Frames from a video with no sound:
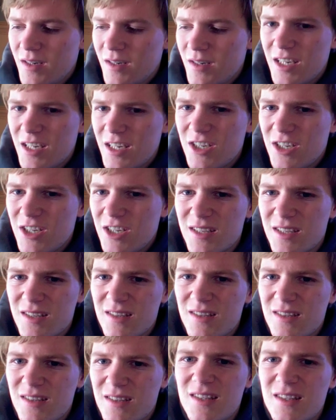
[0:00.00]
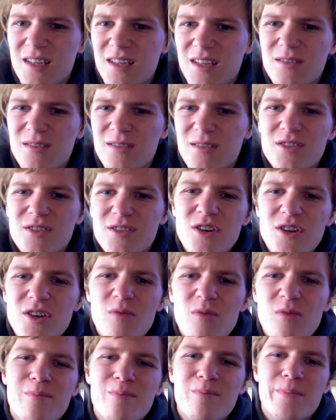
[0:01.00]
it's just, there's
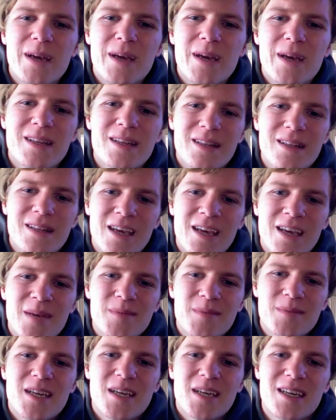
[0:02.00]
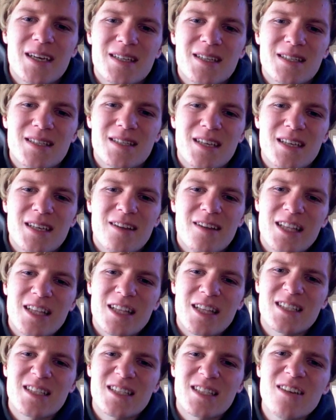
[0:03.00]
no big names, I guess, to say. Like the
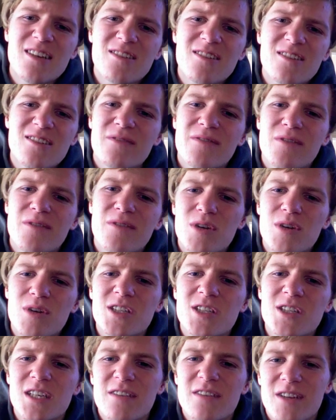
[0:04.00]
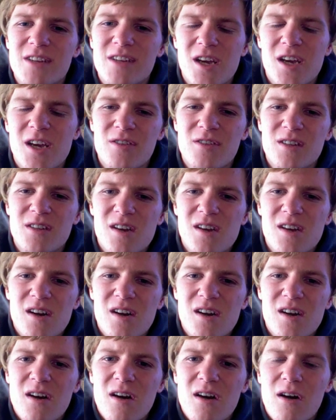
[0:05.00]
skiers, if you watch ski videos,
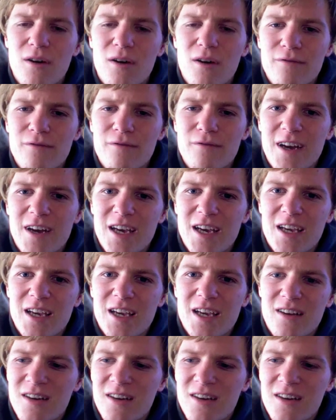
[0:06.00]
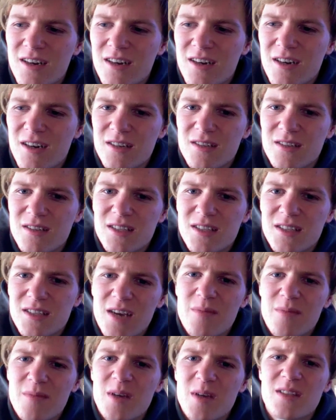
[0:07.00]
Hontveit,
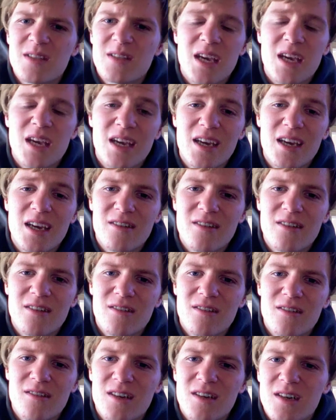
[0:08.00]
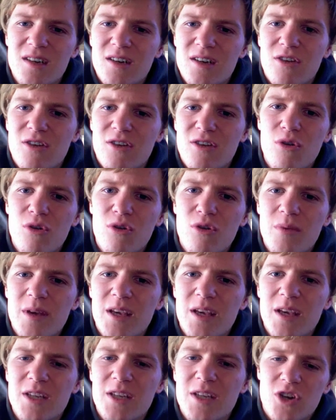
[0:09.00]
Simon, Tanner,
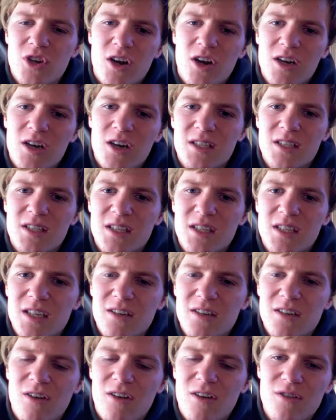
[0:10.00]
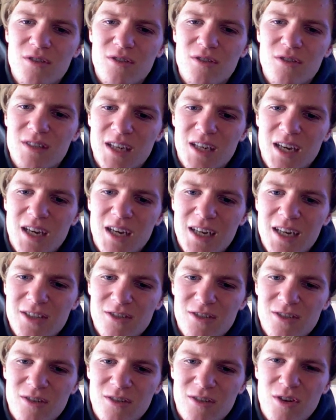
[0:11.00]
Colby, Jossie, all of those guys
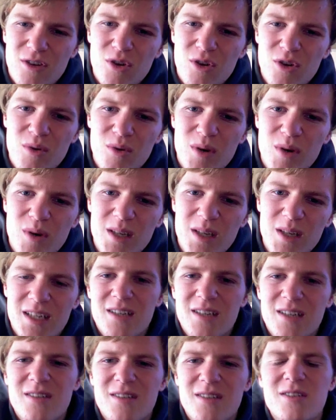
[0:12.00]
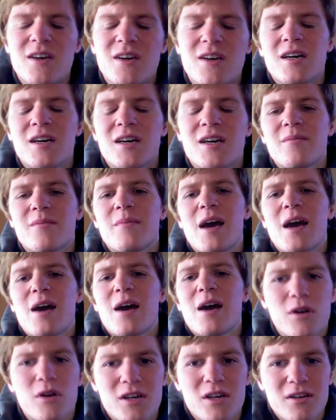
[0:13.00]
are always in it. Matt
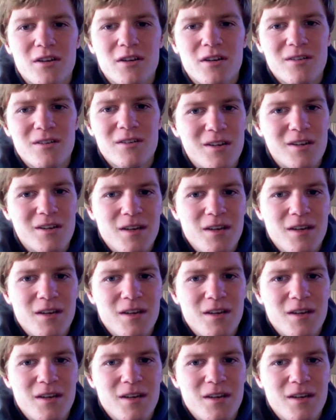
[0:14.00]
Walker,